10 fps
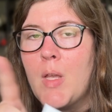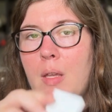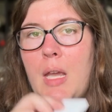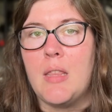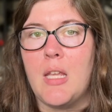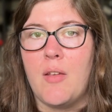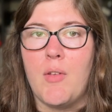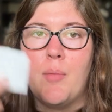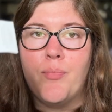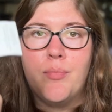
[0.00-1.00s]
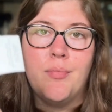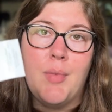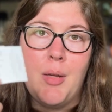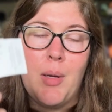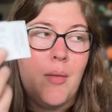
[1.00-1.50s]
can't think of it, but
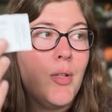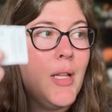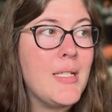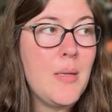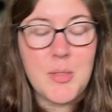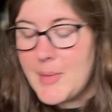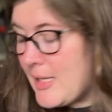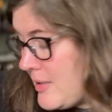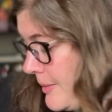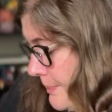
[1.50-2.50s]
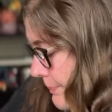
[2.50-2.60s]
anyway, their last name is Mackenzie.